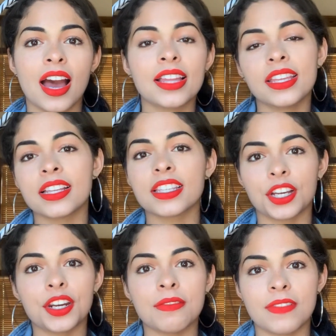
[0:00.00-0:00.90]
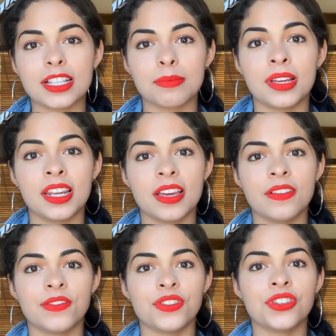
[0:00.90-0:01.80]
I think it's a good investment
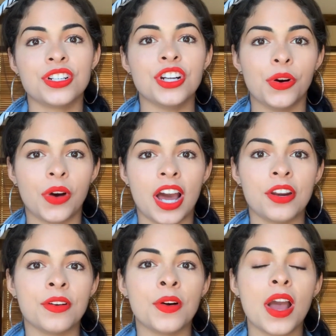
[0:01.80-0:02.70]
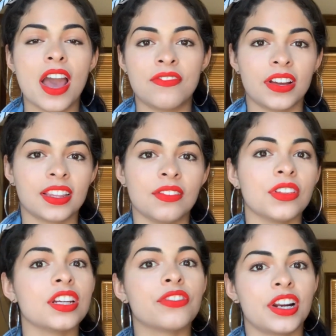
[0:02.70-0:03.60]
if you know how to
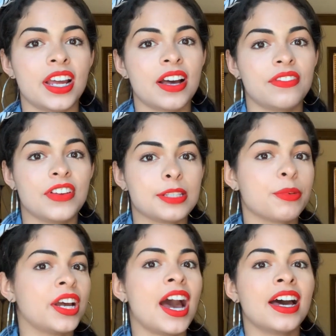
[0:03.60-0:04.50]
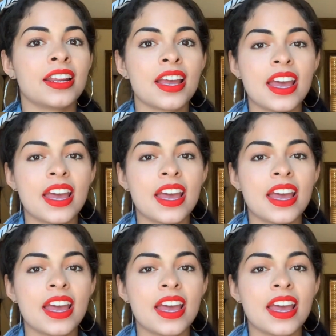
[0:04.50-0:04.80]
effectively run a Facebook ad.